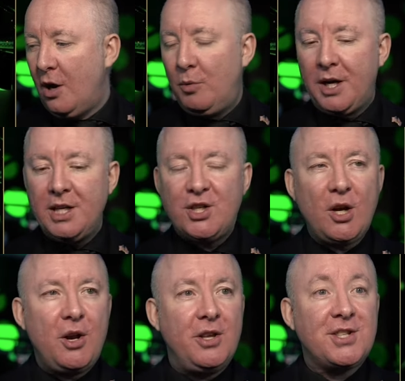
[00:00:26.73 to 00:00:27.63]
We're going to show
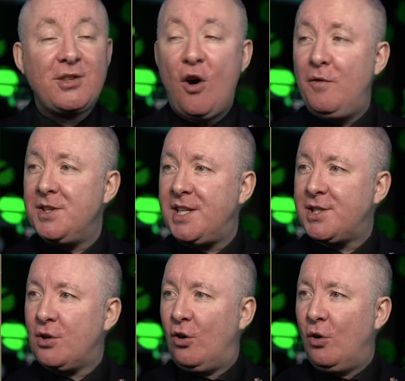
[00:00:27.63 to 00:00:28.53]
you the solvency
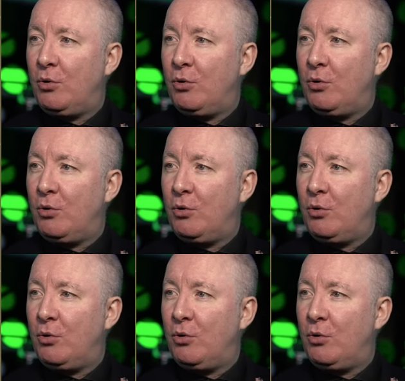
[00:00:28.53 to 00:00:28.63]
score.